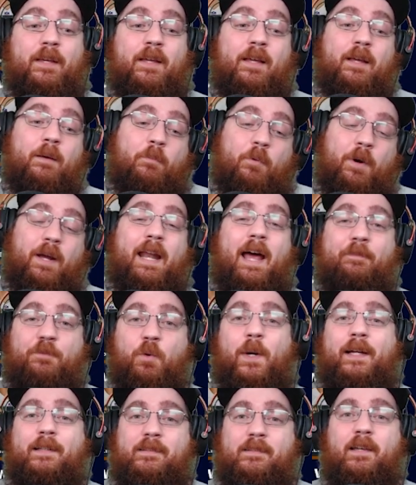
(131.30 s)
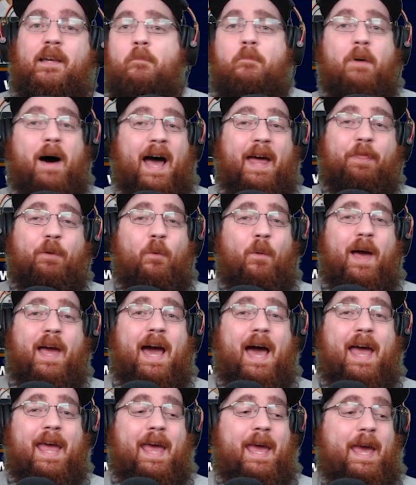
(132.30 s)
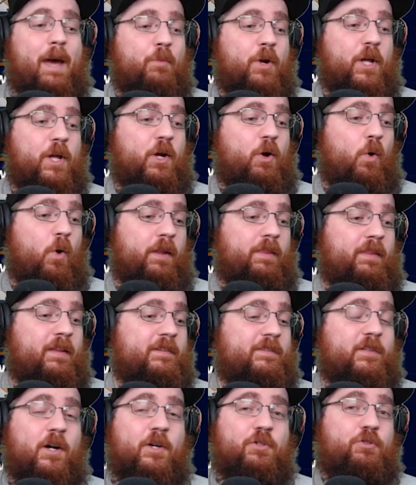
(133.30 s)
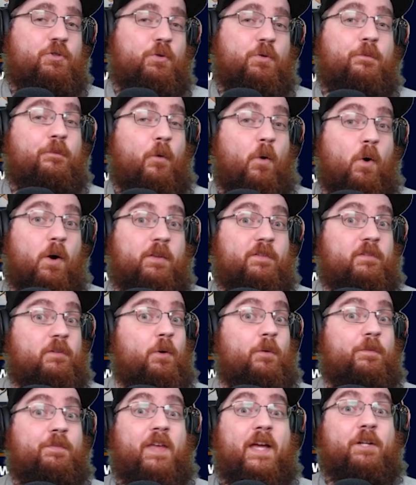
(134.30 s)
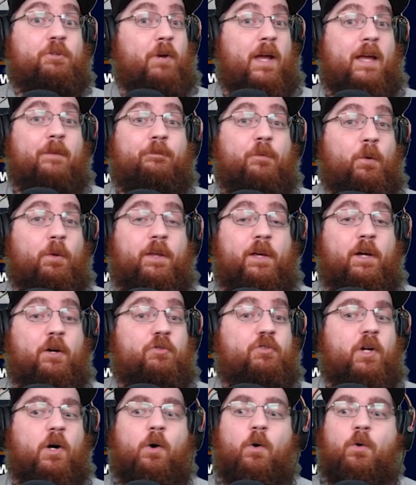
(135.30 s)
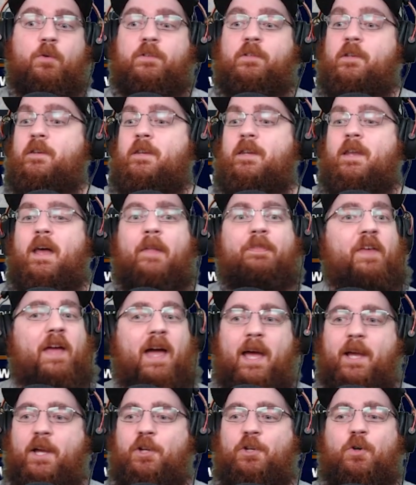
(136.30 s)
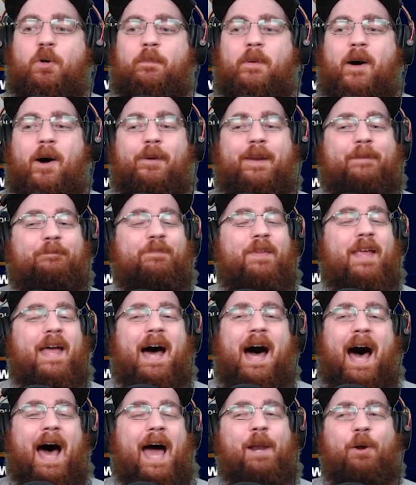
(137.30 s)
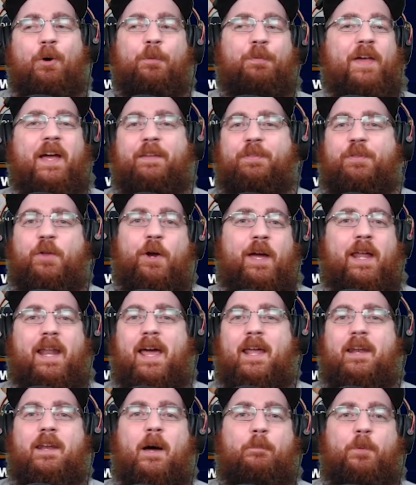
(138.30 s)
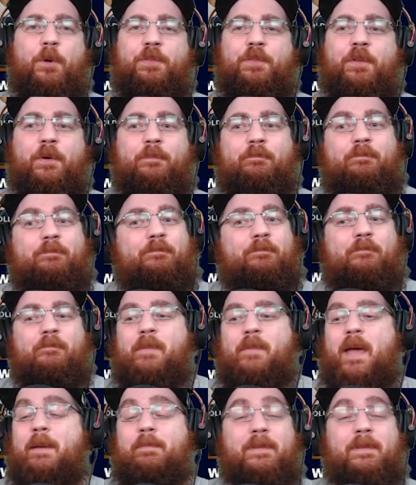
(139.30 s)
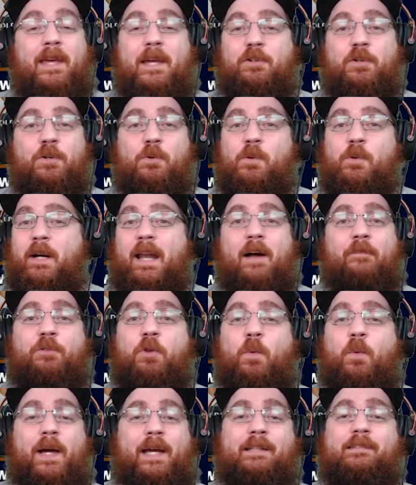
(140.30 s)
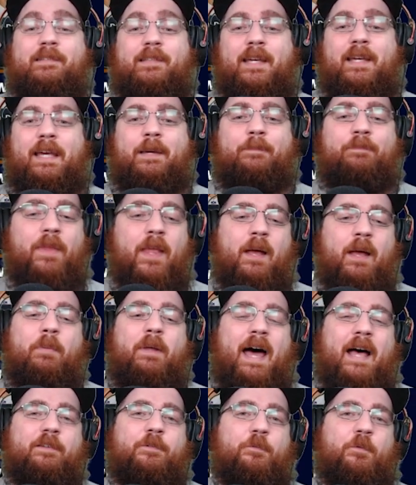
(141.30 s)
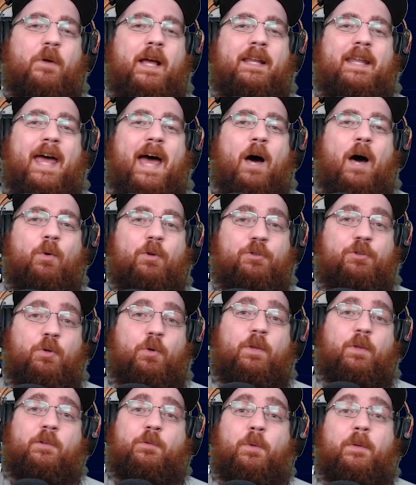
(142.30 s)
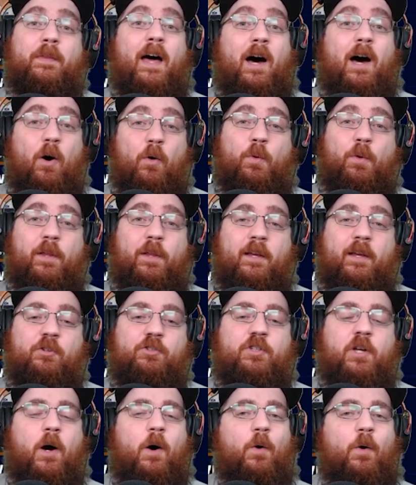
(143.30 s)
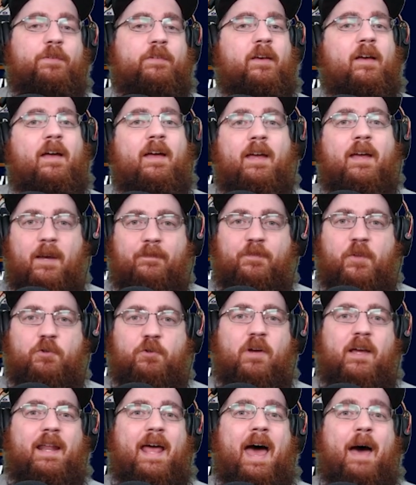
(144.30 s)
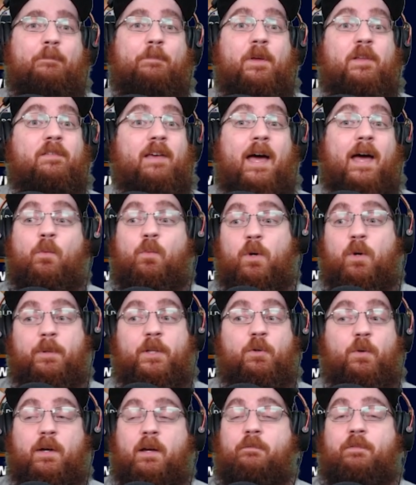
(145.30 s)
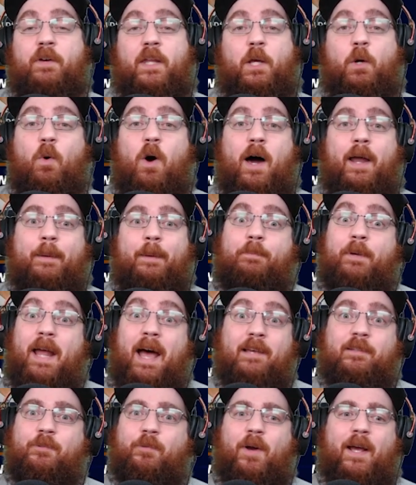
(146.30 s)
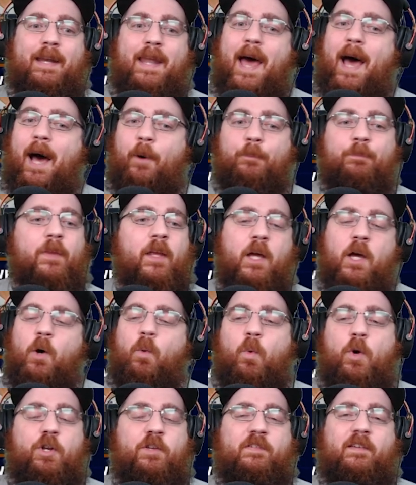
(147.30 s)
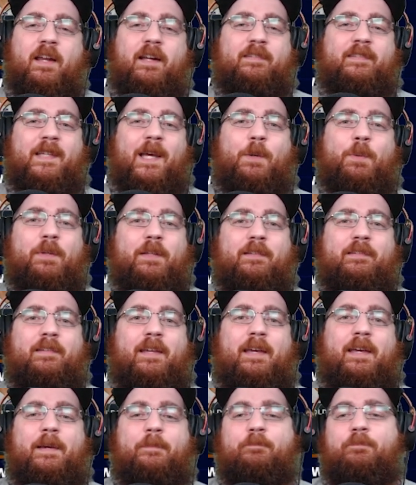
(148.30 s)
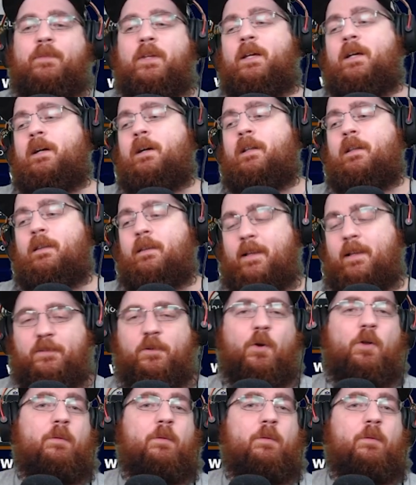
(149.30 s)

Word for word: We're going to have to wait and see. By the way, I am recording this on June fourth, so if they trade for Julio Jones, nothing I could do about it. I don't think they're going to end up with him. Maybe they do. We're going to have to wait and see. But as of right now, we'll do this without Julio Jones. If the trade happens, I will be doing a video on it. But as of right now, we're just going to stick with this team. Let's go to